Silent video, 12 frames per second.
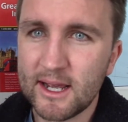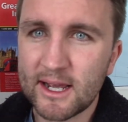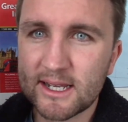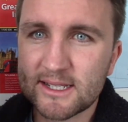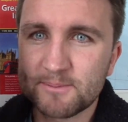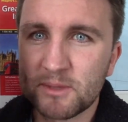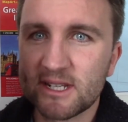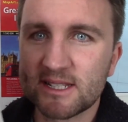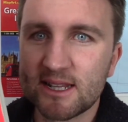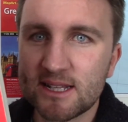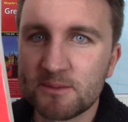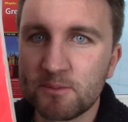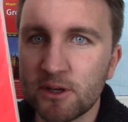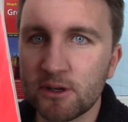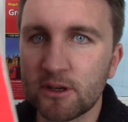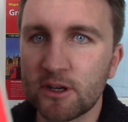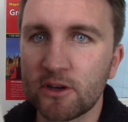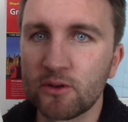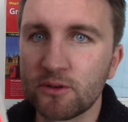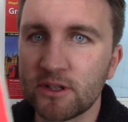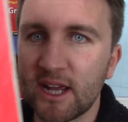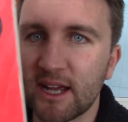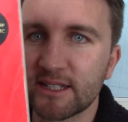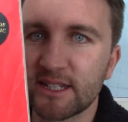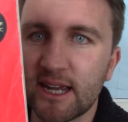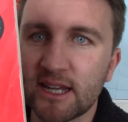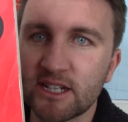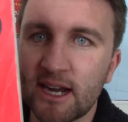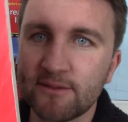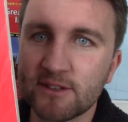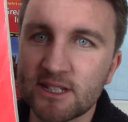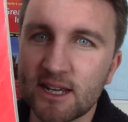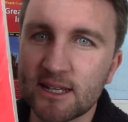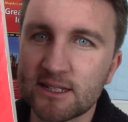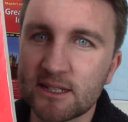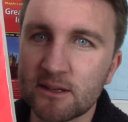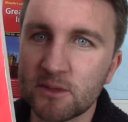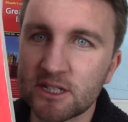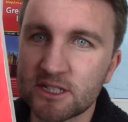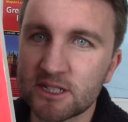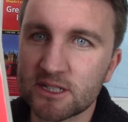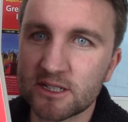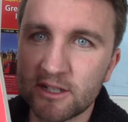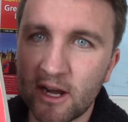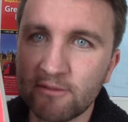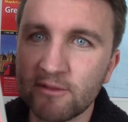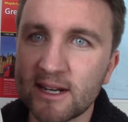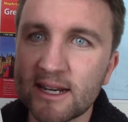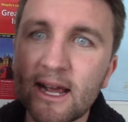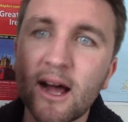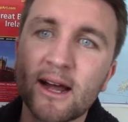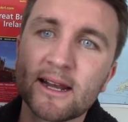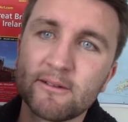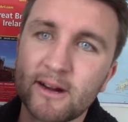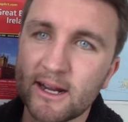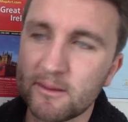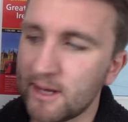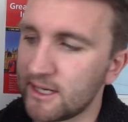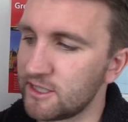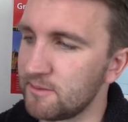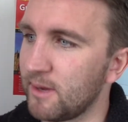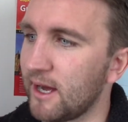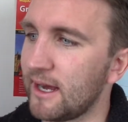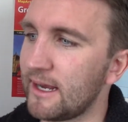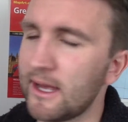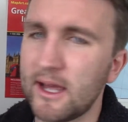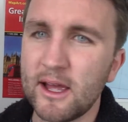But it's in this book called Cutting Edge Advertising, which I really highly recommend you buy.